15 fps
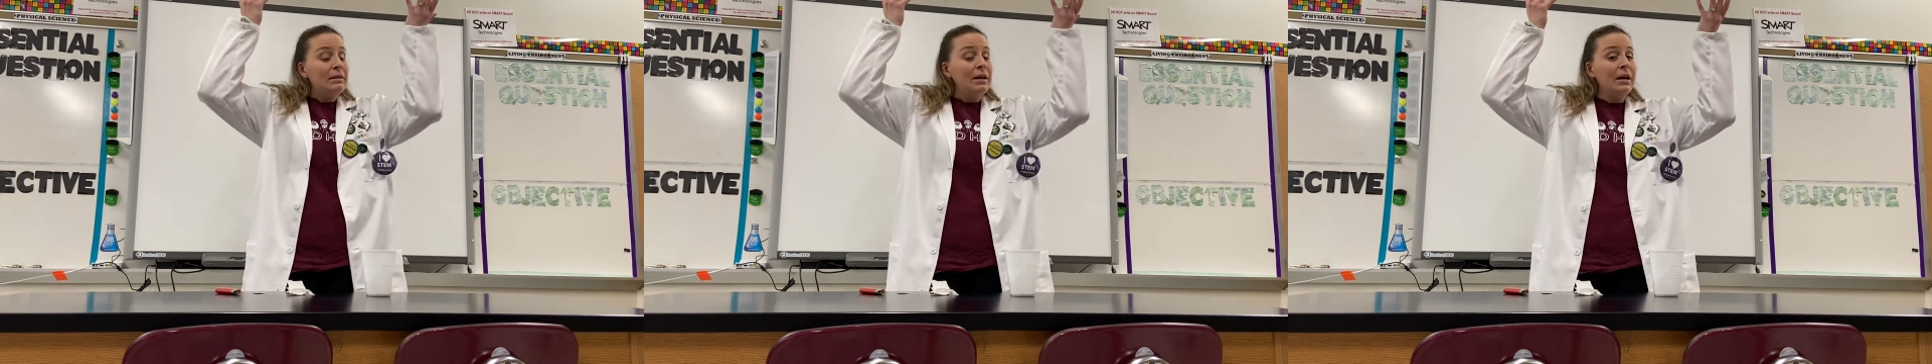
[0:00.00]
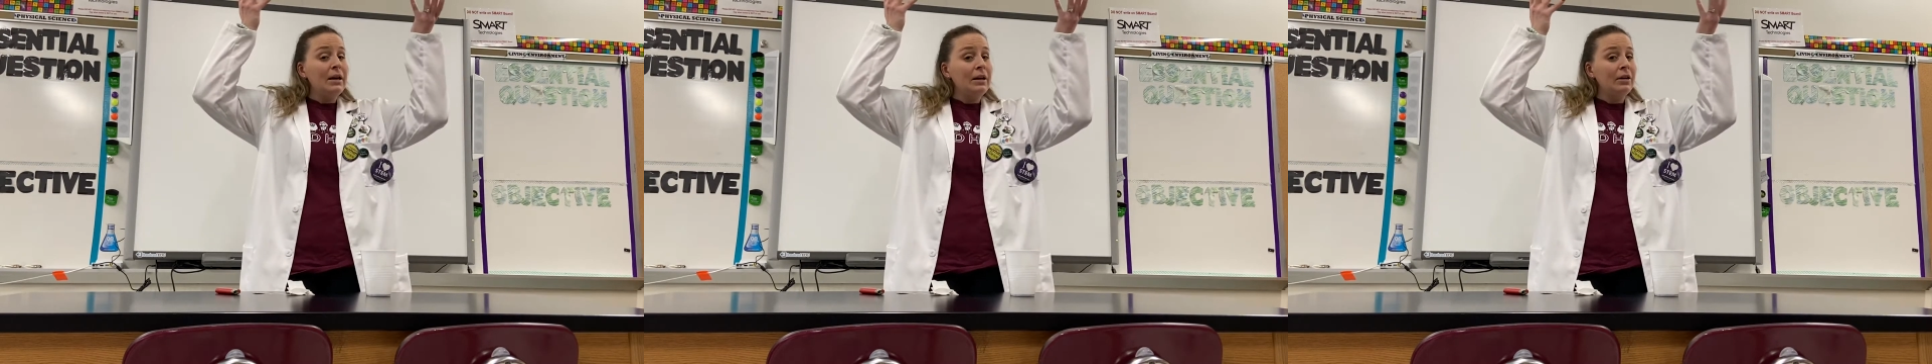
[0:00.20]

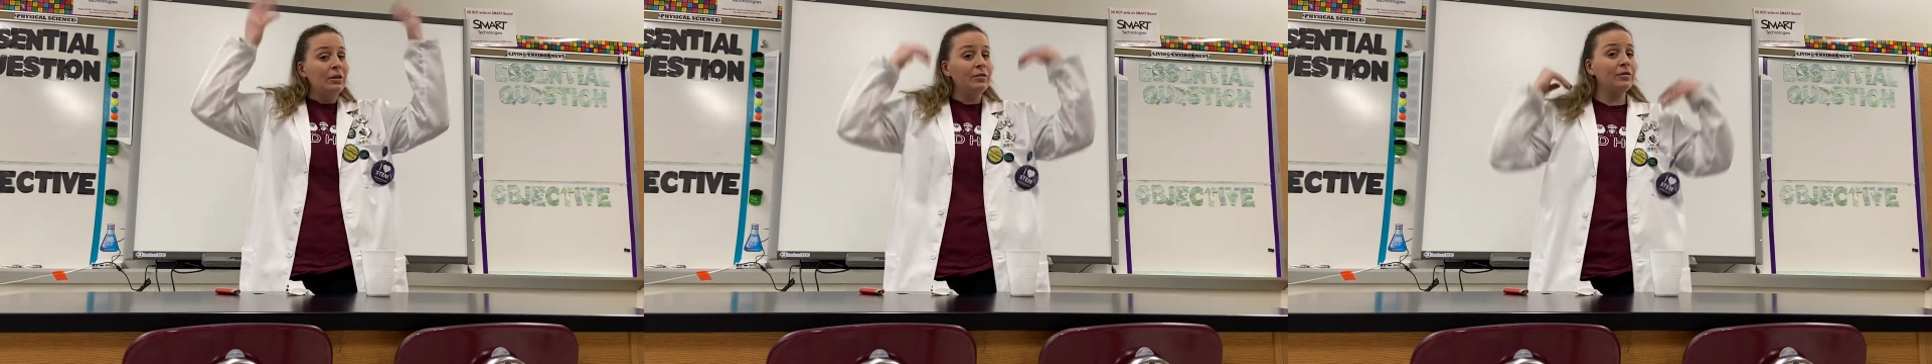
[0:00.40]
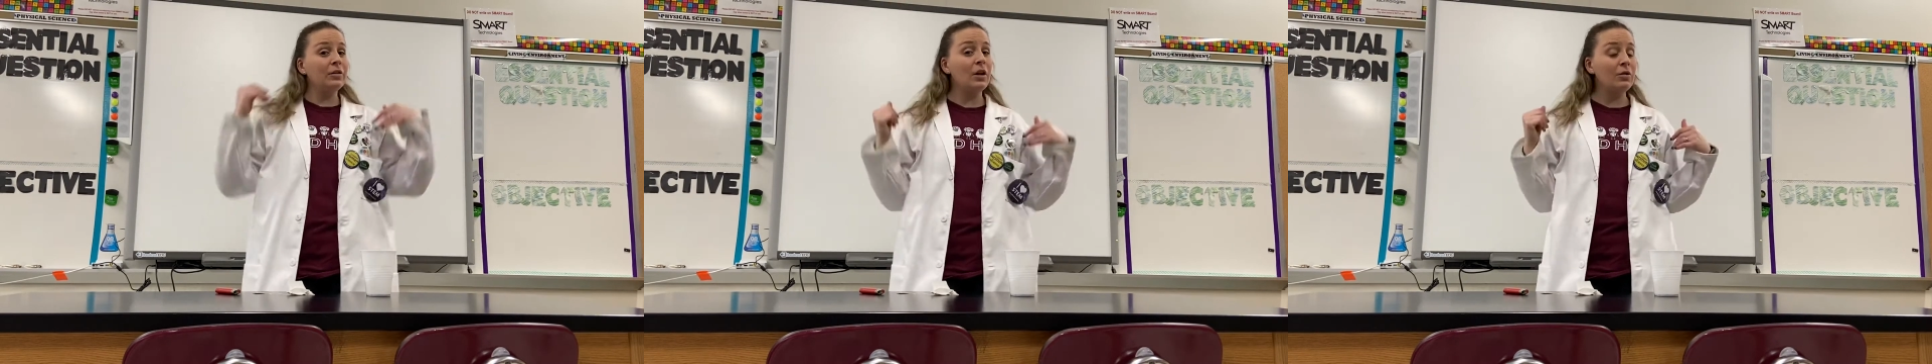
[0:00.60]
and it'll
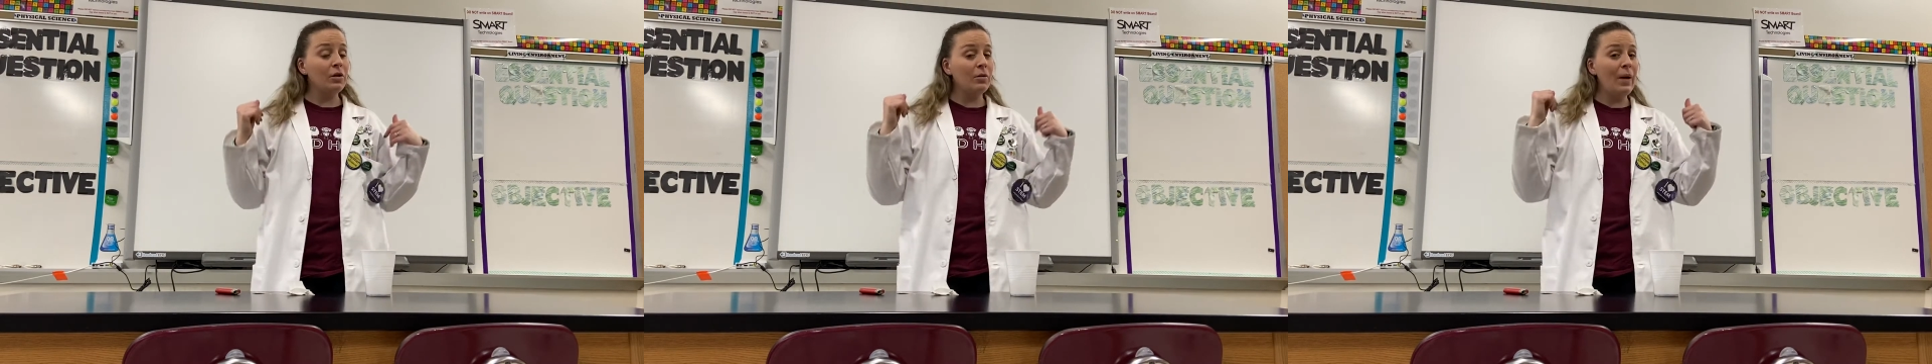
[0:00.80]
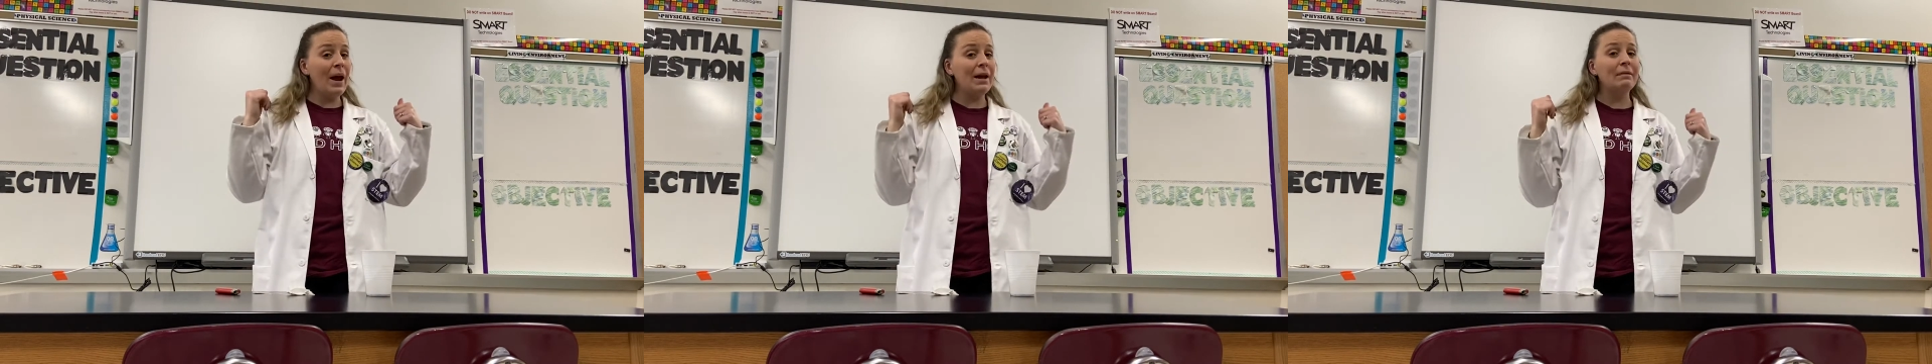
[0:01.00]
float
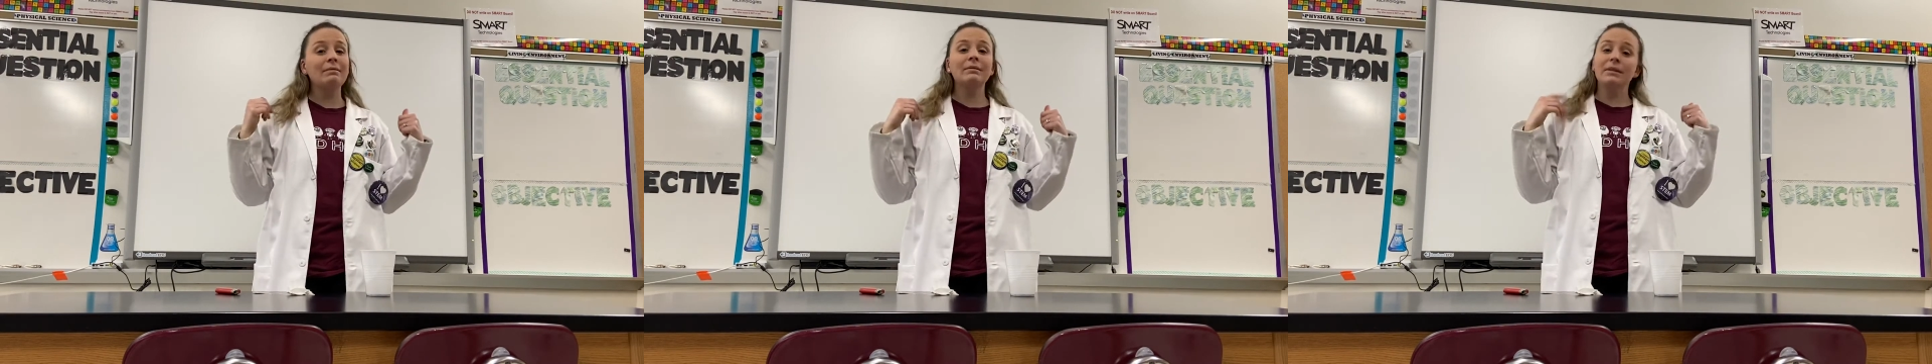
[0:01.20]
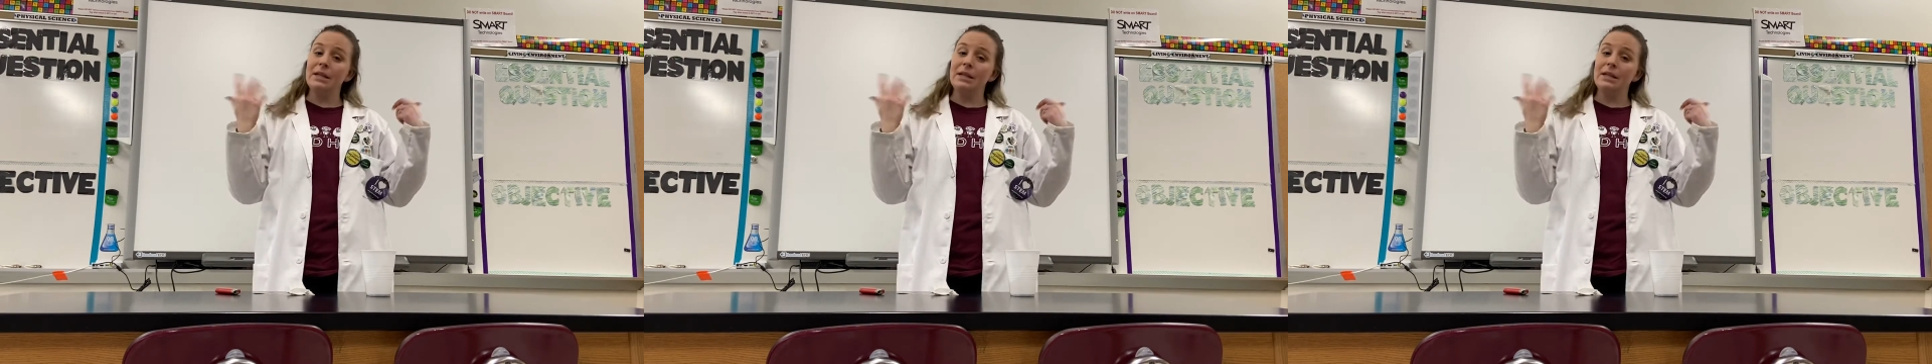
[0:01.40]
away.